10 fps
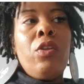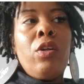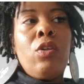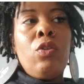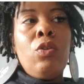
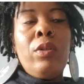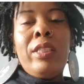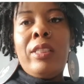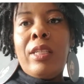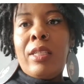glue
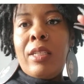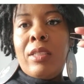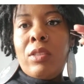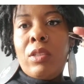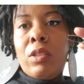is
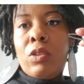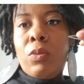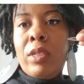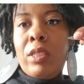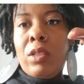sticking to your
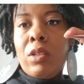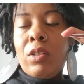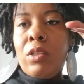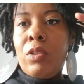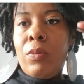
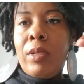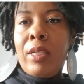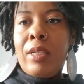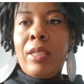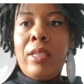tweezer, you want
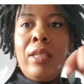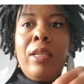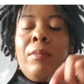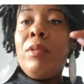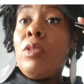to clean
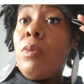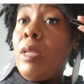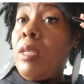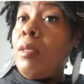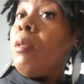it in
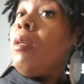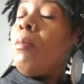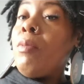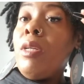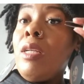between
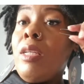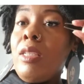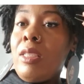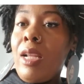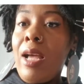putting
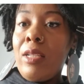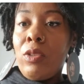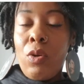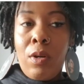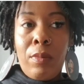each
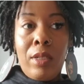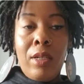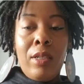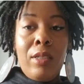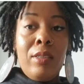lash on,
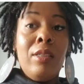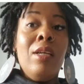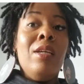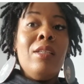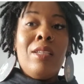because
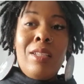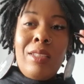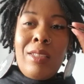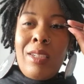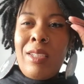then
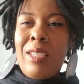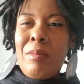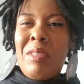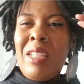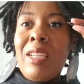it's going to
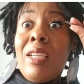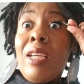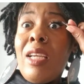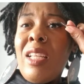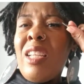keep
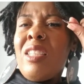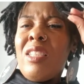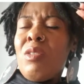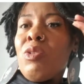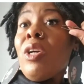sticking, and
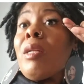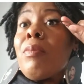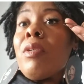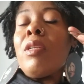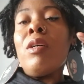then you're trying to
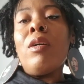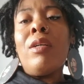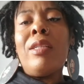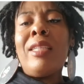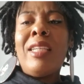put it
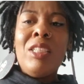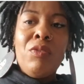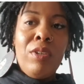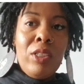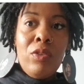on and it gets
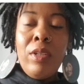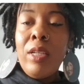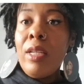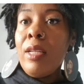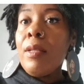
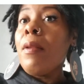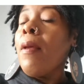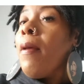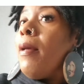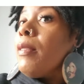frustrating.
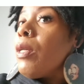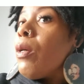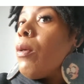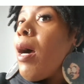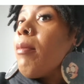
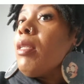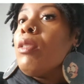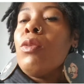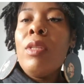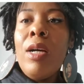So I'm going
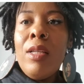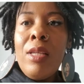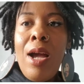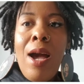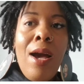to do the
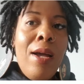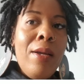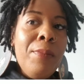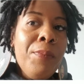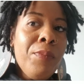other
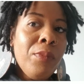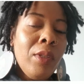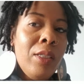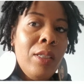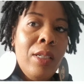eye,
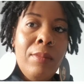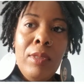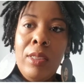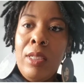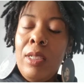and then I'm
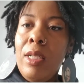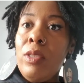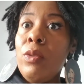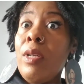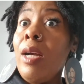just going to
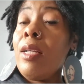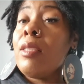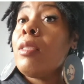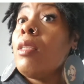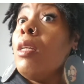let you guys